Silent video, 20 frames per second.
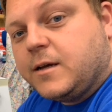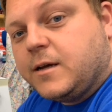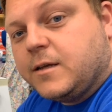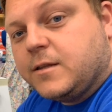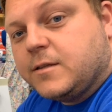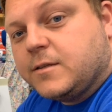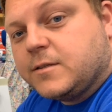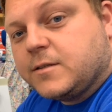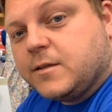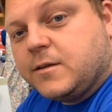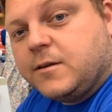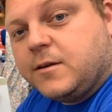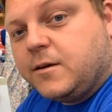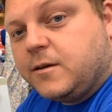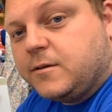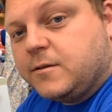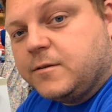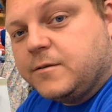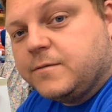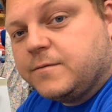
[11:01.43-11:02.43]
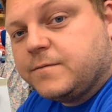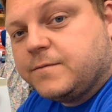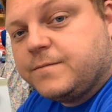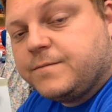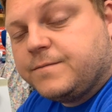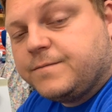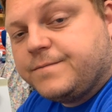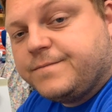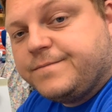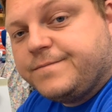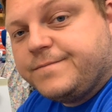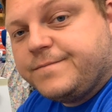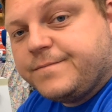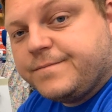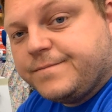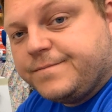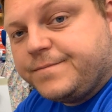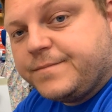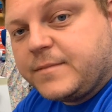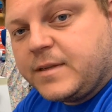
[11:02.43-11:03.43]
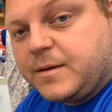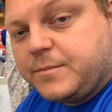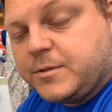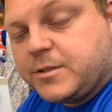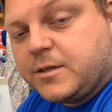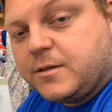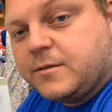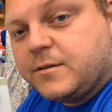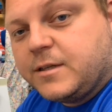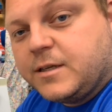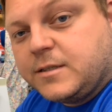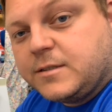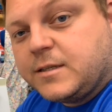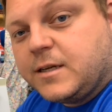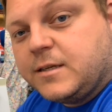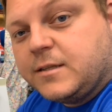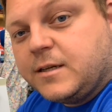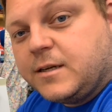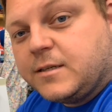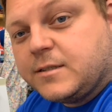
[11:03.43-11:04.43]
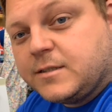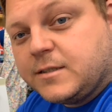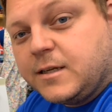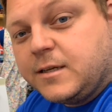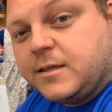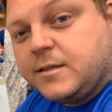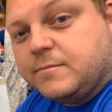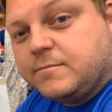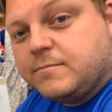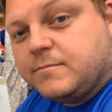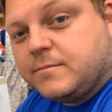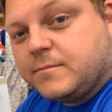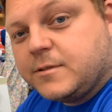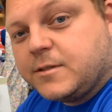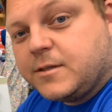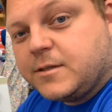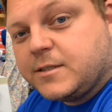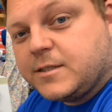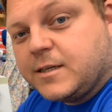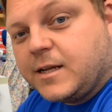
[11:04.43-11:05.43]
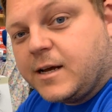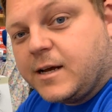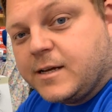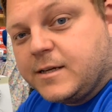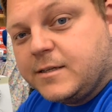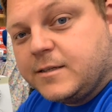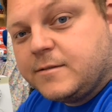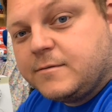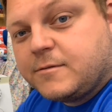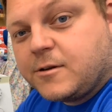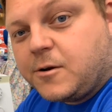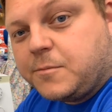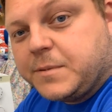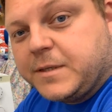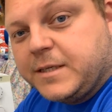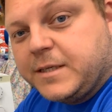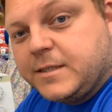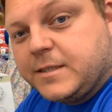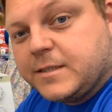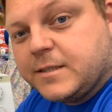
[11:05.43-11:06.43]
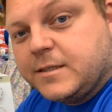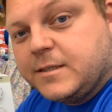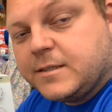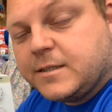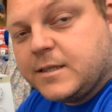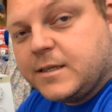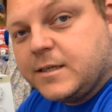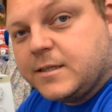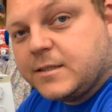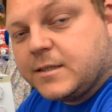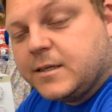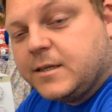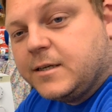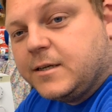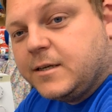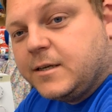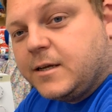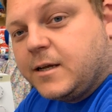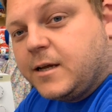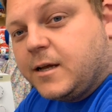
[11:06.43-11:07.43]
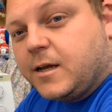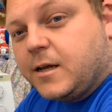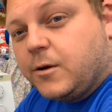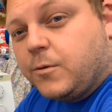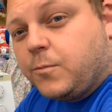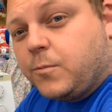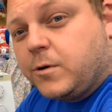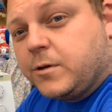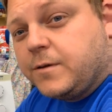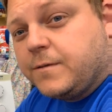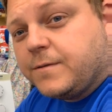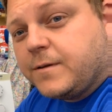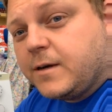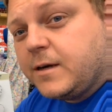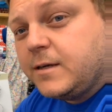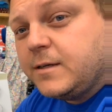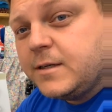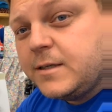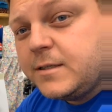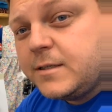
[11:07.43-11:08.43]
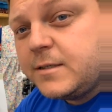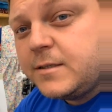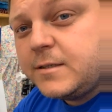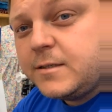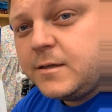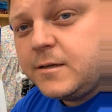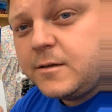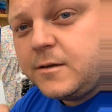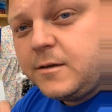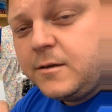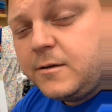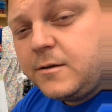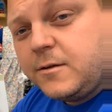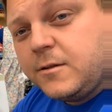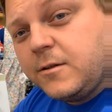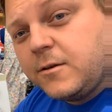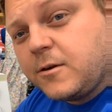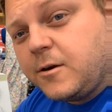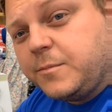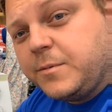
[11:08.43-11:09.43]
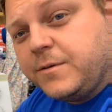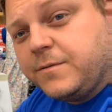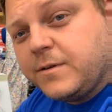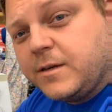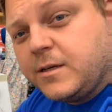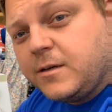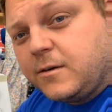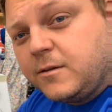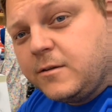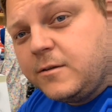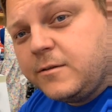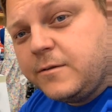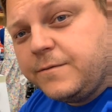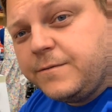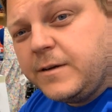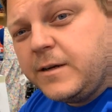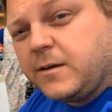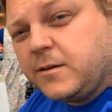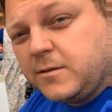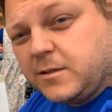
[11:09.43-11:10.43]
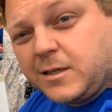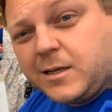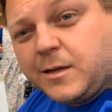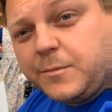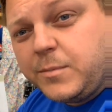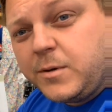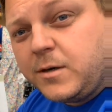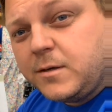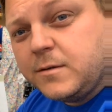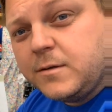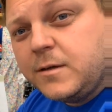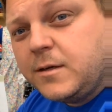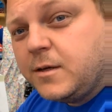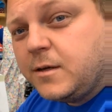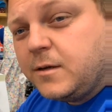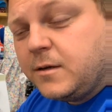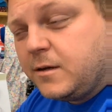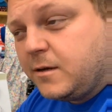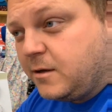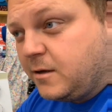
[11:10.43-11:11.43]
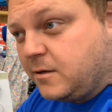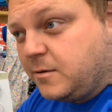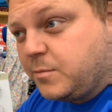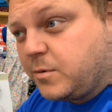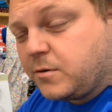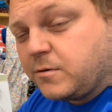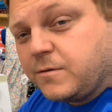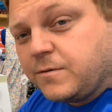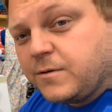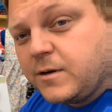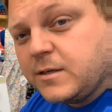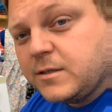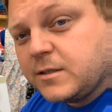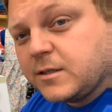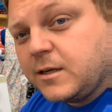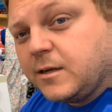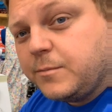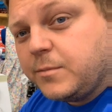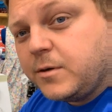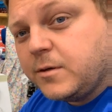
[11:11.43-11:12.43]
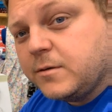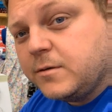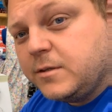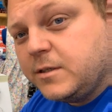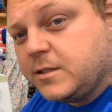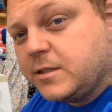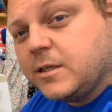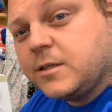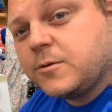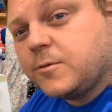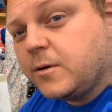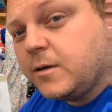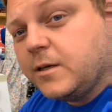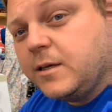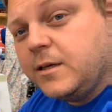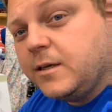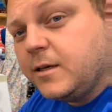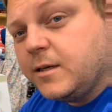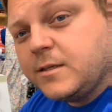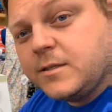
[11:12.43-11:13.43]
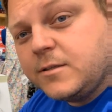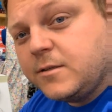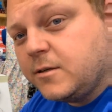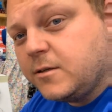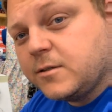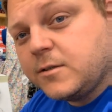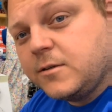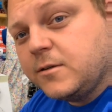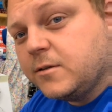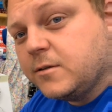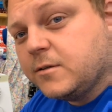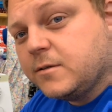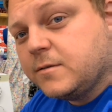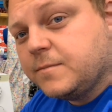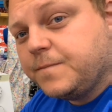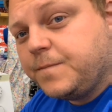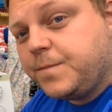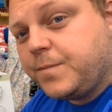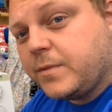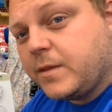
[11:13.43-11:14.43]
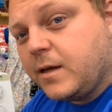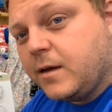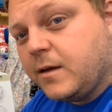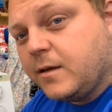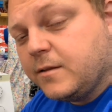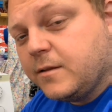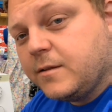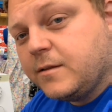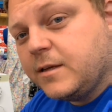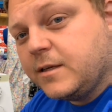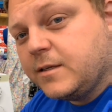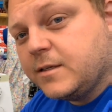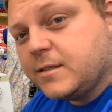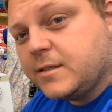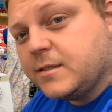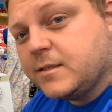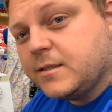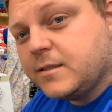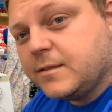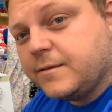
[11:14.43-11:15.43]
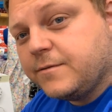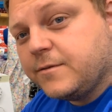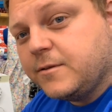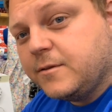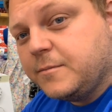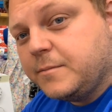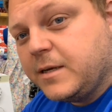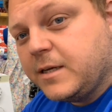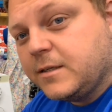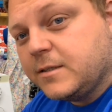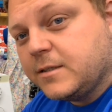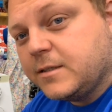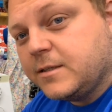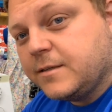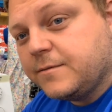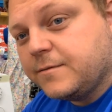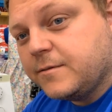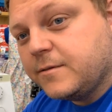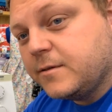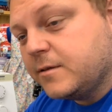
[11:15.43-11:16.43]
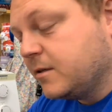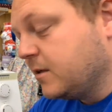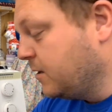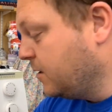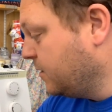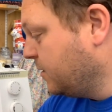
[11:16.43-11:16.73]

There's a lot of Amazon things like that selling sort of snide copies these days. What you find is the copy feet, although they fit on the clip-on, you borrow a friend's the clip-on, your stitch quality is not as good. The thicknesses are different, the metals are different.